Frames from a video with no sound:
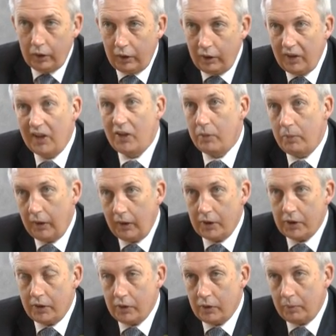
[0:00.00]
You need to be
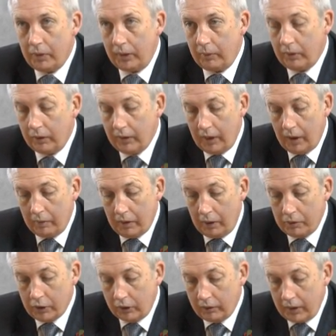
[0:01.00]
listening to people. I
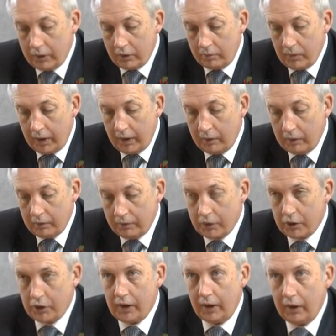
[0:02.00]
was a great admirer of
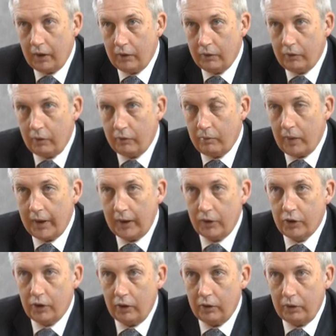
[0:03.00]
the style of
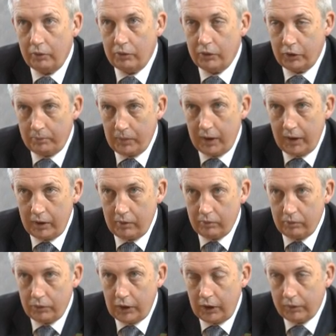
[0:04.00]
Mike Todd, who was my
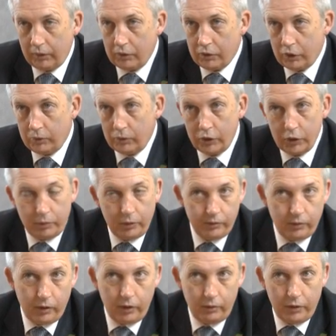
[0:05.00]
Chief Constable just
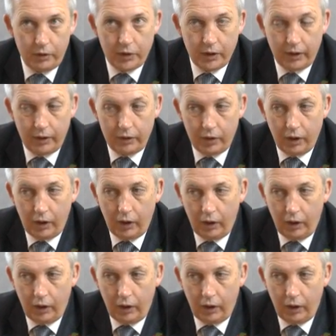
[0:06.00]
before I retired,